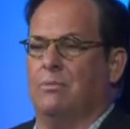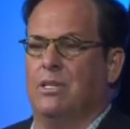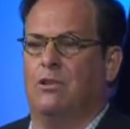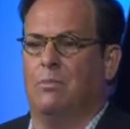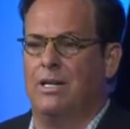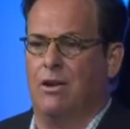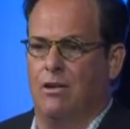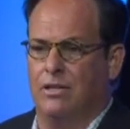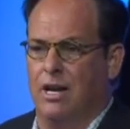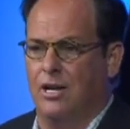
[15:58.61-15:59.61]
but you know, my
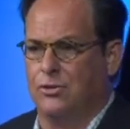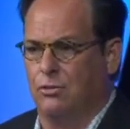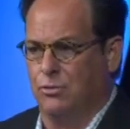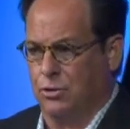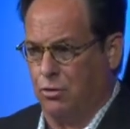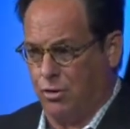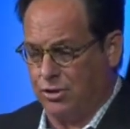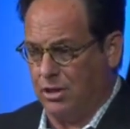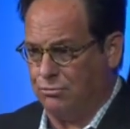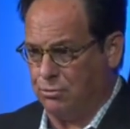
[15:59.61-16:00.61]
daughter in high school was a cross
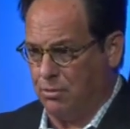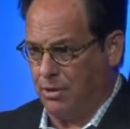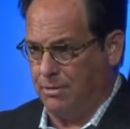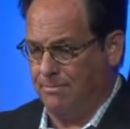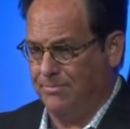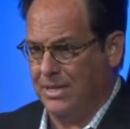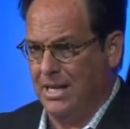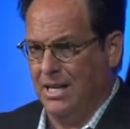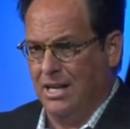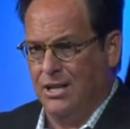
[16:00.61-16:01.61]
country runner.
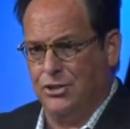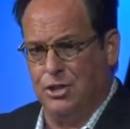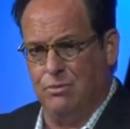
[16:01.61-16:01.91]
She